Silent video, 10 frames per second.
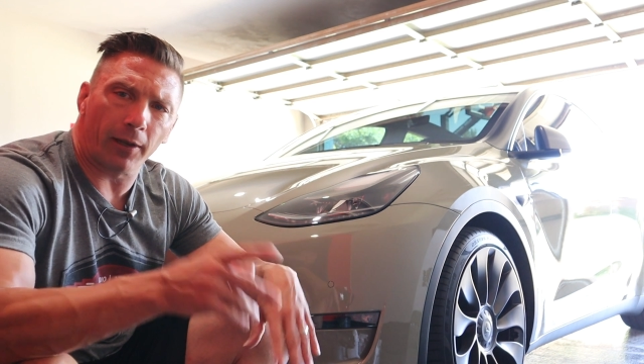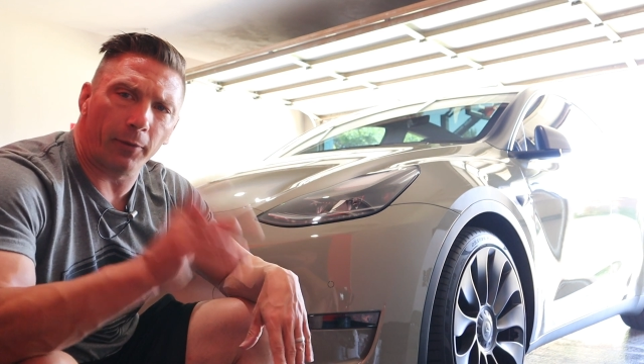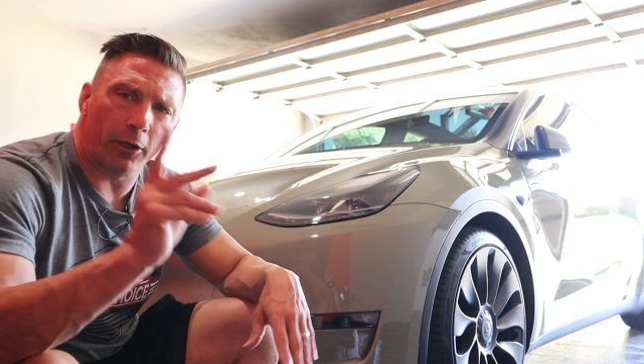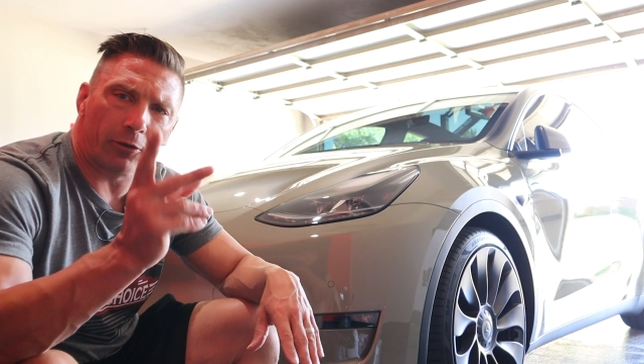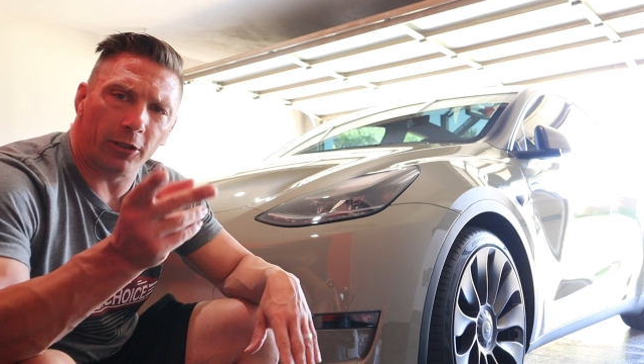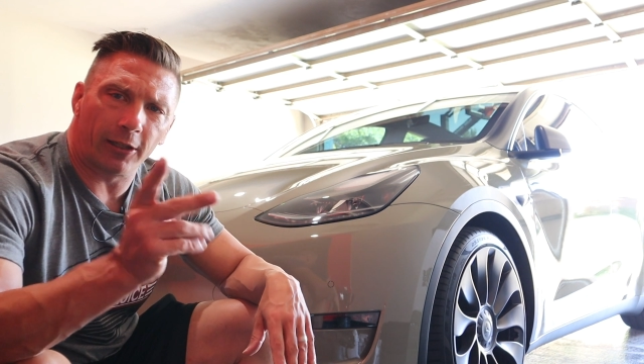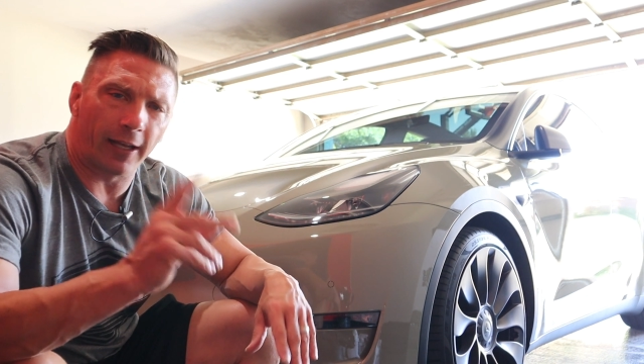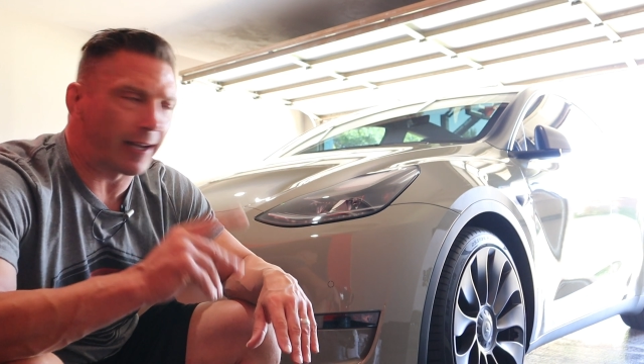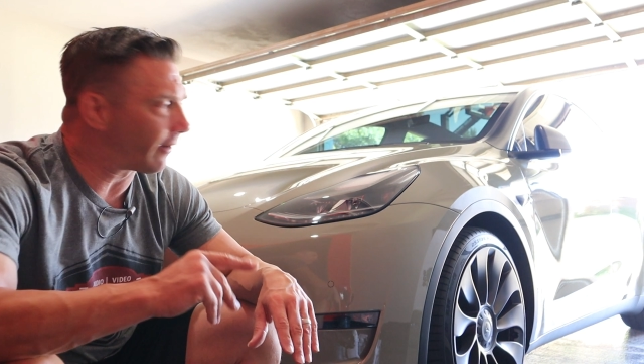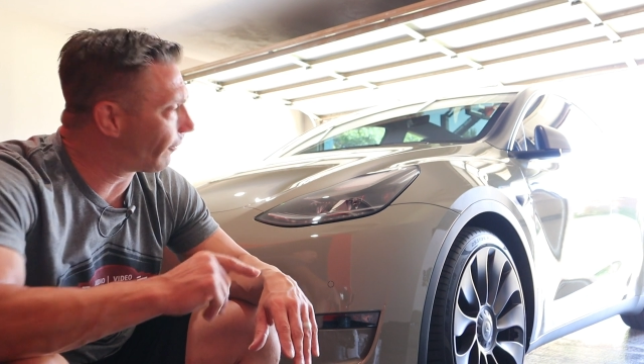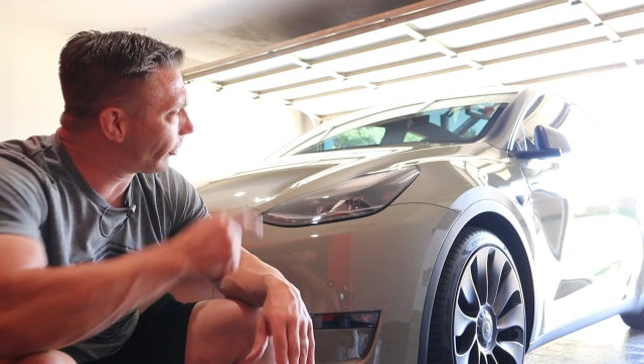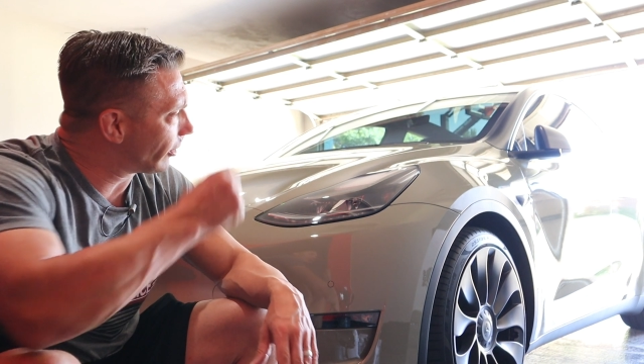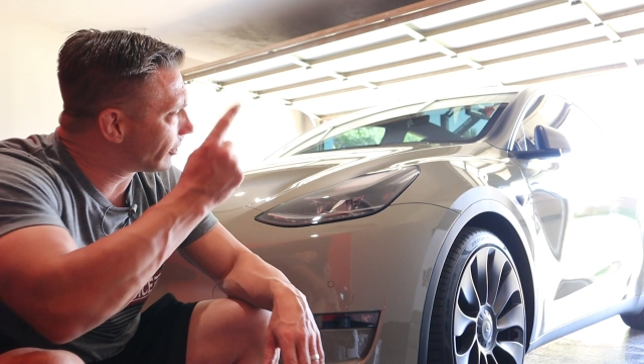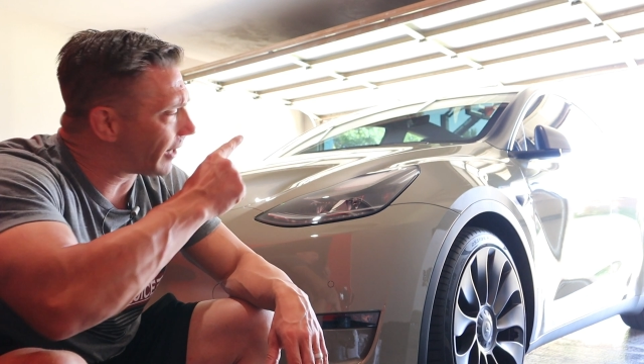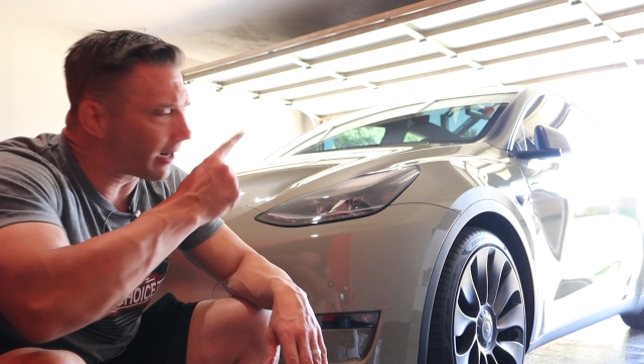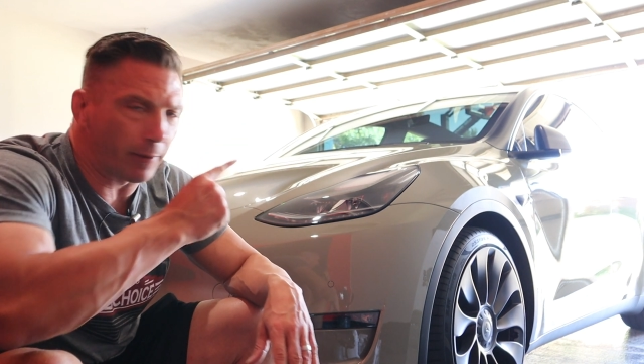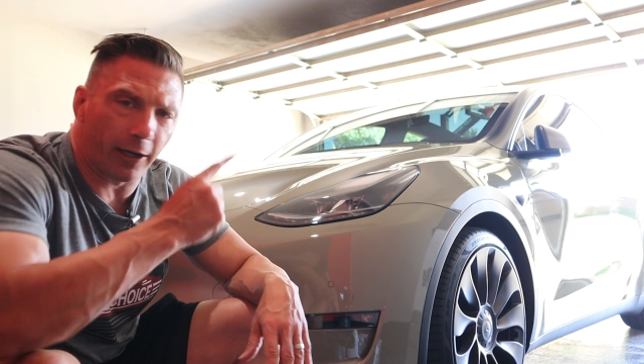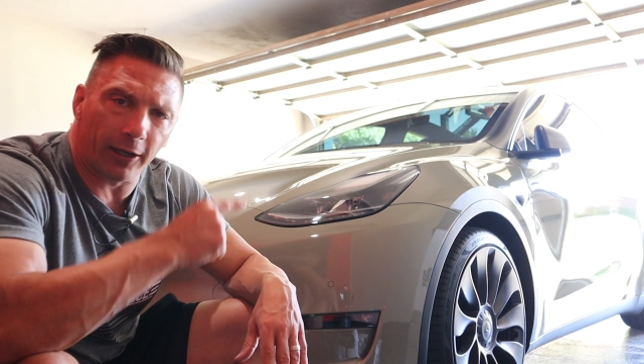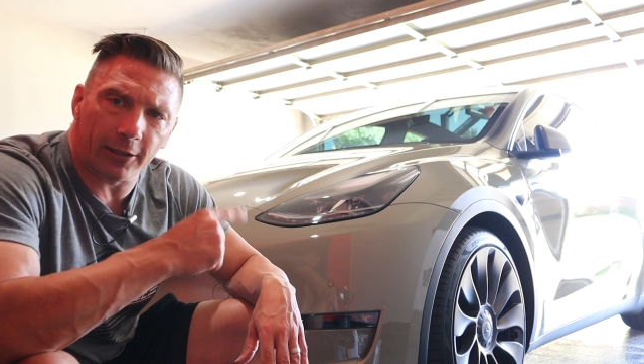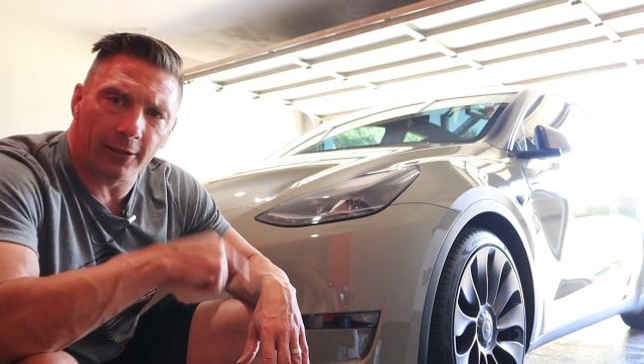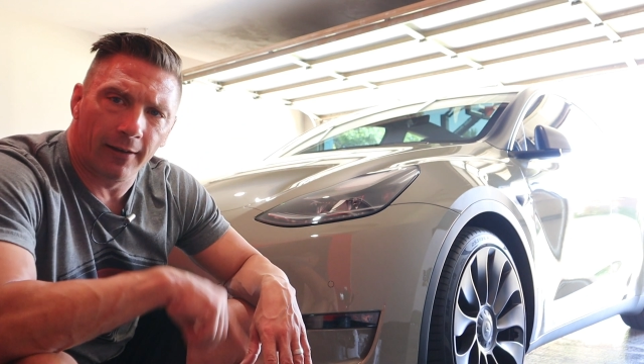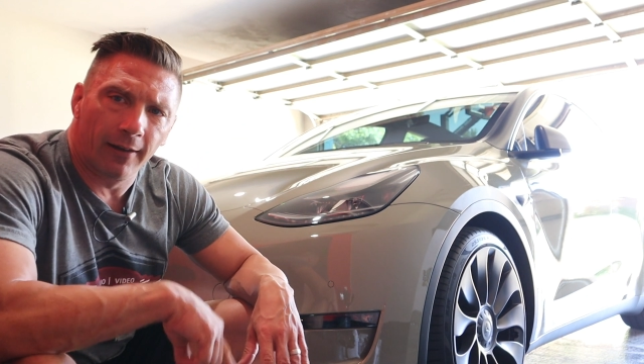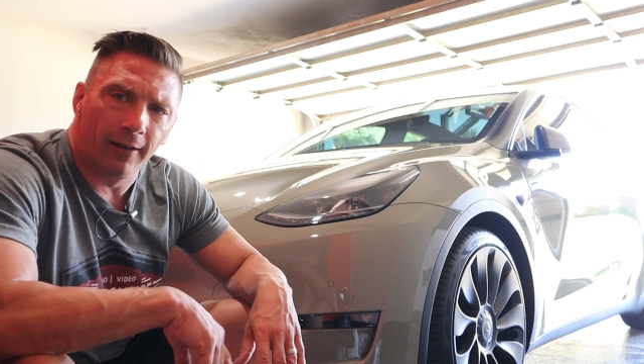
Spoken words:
Let me know what you think, if the side mirrors